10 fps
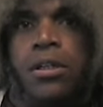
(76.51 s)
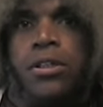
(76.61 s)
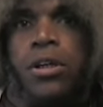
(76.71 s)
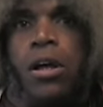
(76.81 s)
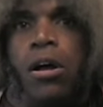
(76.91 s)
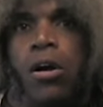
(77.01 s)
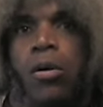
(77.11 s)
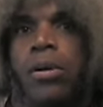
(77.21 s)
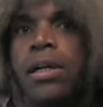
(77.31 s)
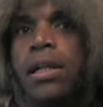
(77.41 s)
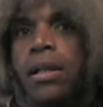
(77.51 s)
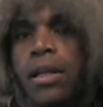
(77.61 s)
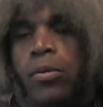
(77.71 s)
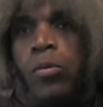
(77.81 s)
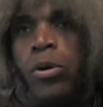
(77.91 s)
So
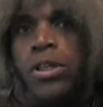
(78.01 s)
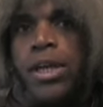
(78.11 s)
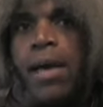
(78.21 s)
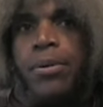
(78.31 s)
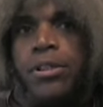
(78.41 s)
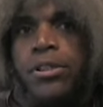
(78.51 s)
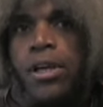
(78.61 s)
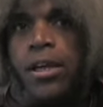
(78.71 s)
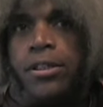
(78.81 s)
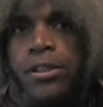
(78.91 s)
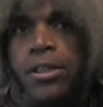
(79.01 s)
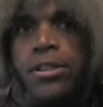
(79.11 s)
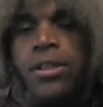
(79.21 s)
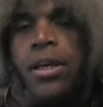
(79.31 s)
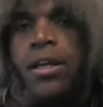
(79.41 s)
what's happened
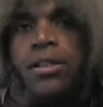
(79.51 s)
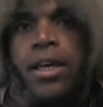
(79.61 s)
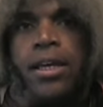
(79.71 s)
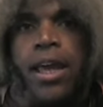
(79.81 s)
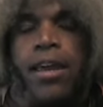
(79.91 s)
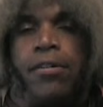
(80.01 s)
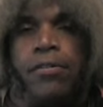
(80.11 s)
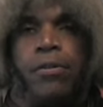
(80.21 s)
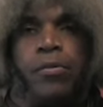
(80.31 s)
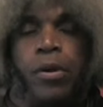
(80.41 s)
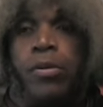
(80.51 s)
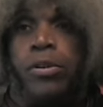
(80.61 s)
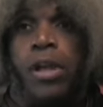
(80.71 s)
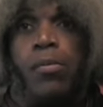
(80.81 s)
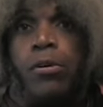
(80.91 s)
since then is I gave a
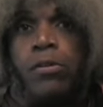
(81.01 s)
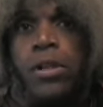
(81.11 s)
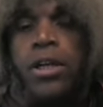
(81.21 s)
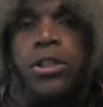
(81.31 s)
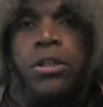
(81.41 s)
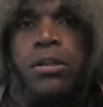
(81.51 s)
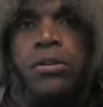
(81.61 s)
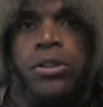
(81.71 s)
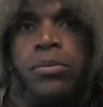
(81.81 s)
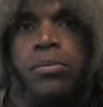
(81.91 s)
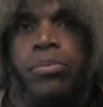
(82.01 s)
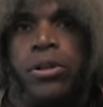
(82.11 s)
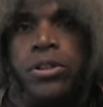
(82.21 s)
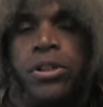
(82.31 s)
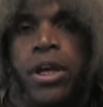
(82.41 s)
number of lectures and
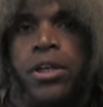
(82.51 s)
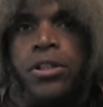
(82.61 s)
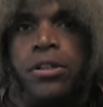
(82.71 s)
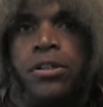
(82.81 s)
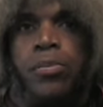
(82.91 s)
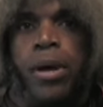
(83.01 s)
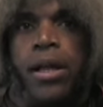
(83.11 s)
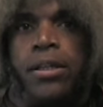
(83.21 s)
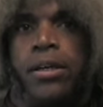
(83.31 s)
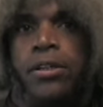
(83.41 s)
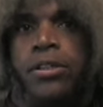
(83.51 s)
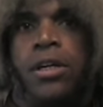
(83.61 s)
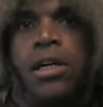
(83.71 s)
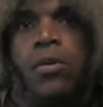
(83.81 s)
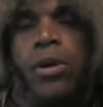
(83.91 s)
presentations about this.
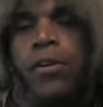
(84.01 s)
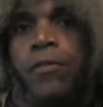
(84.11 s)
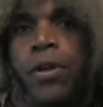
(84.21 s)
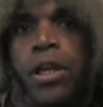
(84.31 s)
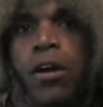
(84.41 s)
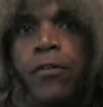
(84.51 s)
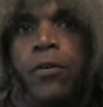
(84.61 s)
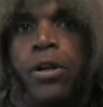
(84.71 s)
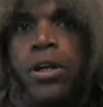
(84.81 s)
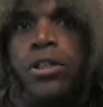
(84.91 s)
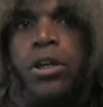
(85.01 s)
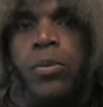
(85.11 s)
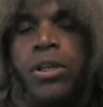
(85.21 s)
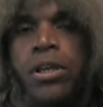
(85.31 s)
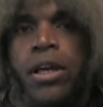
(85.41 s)
We had video footage that
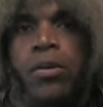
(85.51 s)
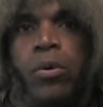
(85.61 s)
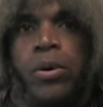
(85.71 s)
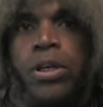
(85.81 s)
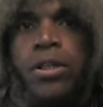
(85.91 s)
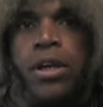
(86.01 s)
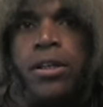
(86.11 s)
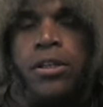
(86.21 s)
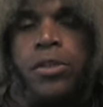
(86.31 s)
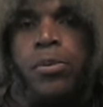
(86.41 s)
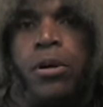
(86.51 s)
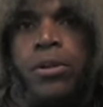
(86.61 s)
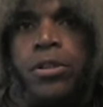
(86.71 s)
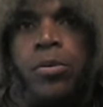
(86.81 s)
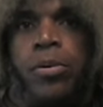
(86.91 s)
we did where we conducted
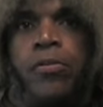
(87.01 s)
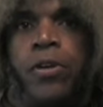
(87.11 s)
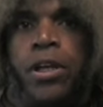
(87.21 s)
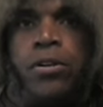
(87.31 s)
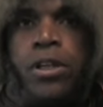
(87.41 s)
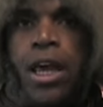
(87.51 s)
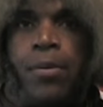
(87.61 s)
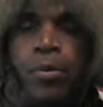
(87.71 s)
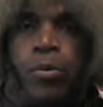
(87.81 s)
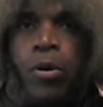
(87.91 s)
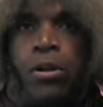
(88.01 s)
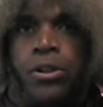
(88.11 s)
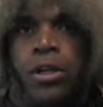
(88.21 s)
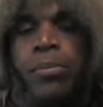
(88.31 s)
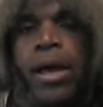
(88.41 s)
experiments that we videotaped, and were all
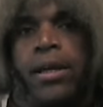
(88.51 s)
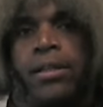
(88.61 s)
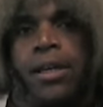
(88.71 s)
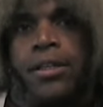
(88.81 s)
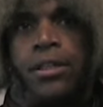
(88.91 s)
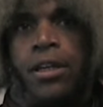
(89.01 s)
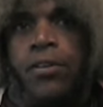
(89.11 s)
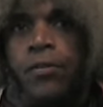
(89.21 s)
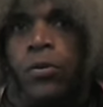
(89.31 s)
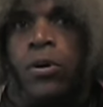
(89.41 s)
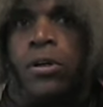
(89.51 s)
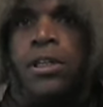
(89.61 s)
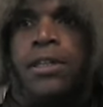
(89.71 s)
done back in 1994.